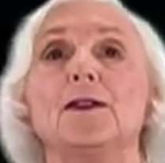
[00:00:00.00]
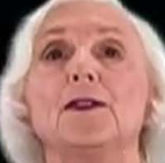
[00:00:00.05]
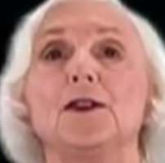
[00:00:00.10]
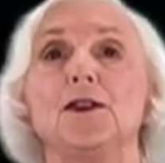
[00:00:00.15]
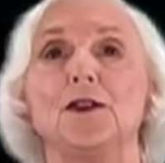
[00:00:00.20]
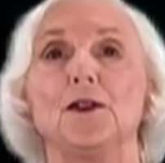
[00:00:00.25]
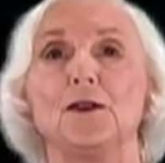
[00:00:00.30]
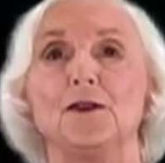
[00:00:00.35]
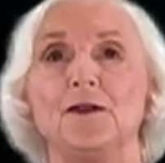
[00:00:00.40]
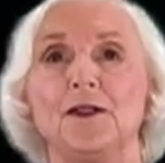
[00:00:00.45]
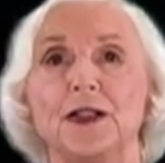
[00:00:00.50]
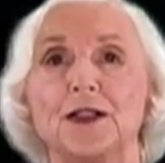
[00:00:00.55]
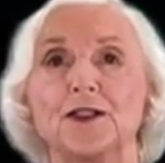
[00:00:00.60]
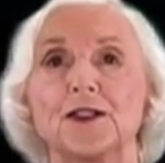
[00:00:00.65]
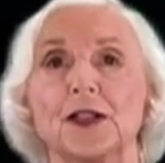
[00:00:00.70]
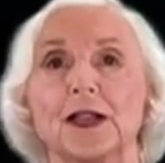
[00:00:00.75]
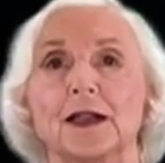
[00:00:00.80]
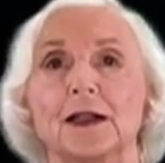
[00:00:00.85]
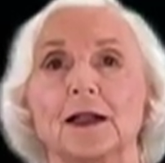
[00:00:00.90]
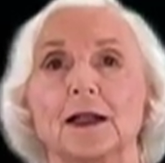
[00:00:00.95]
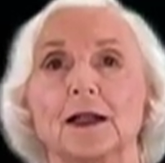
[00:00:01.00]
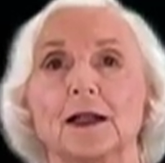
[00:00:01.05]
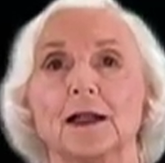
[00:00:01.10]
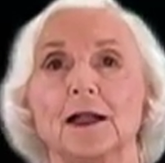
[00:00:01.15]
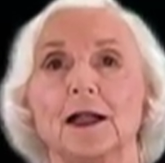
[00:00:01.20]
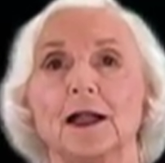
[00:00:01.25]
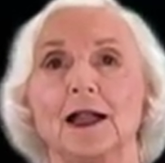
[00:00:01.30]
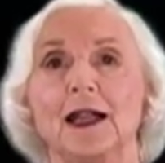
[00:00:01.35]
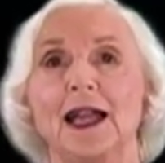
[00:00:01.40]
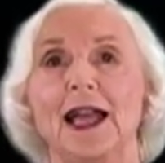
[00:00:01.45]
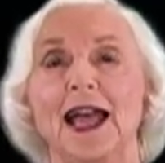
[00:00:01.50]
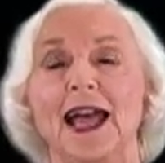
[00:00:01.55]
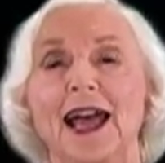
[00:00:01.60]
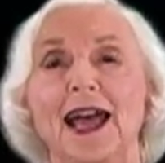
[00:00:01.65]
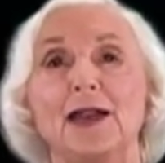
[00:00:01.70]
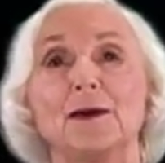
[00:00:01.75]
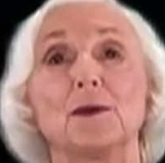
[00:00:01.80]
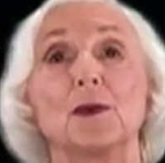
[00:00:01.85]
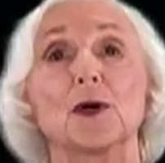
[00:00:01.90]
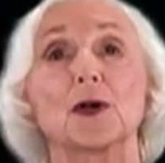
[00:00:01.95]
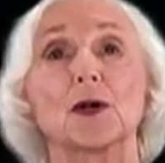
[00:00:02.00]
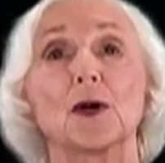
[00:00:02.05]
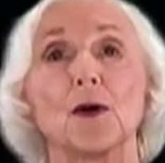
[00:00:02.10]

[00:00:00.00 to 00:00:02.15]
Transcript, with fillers: the new vision. And we're